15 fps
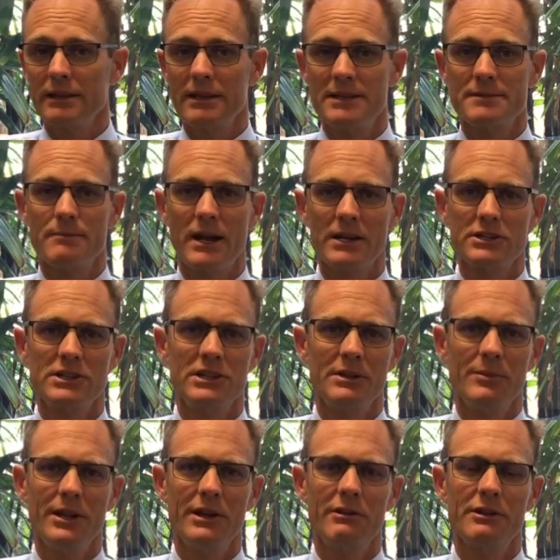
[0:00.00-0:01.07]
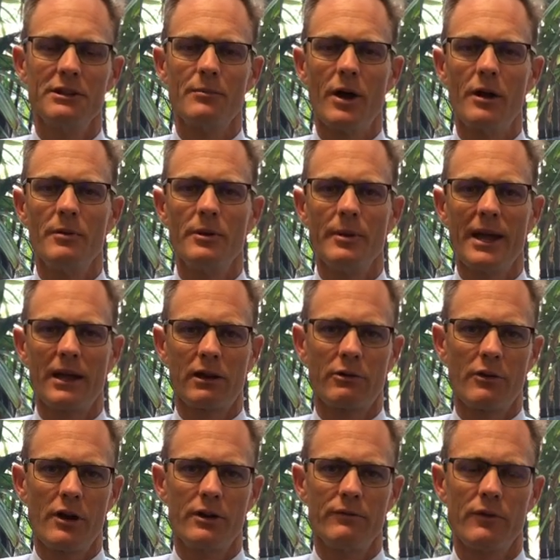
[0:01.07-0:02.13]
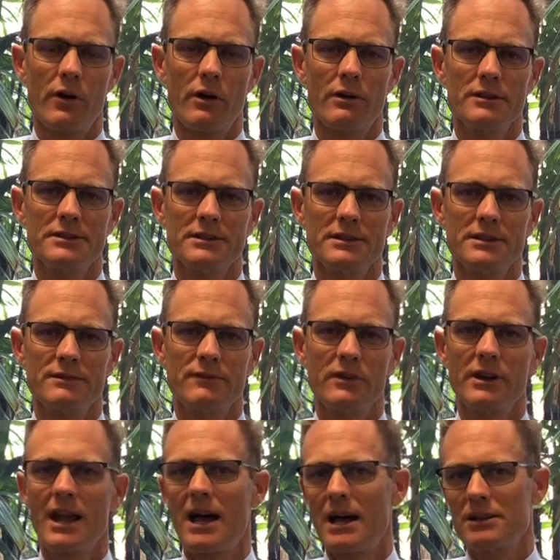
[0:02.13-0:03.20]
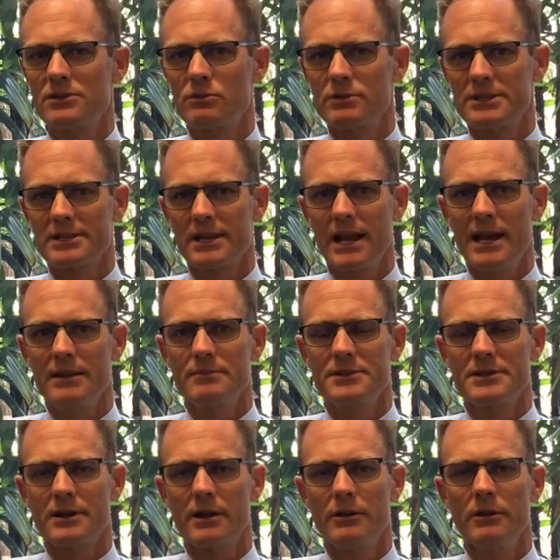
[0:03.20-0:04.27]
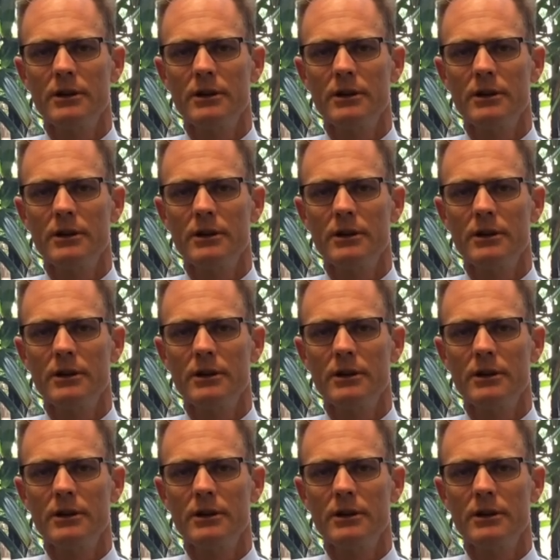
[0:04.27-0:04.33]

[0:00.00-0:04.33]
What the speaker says: There's much in the media at the moment about coronavirus and it's very hard to escape, so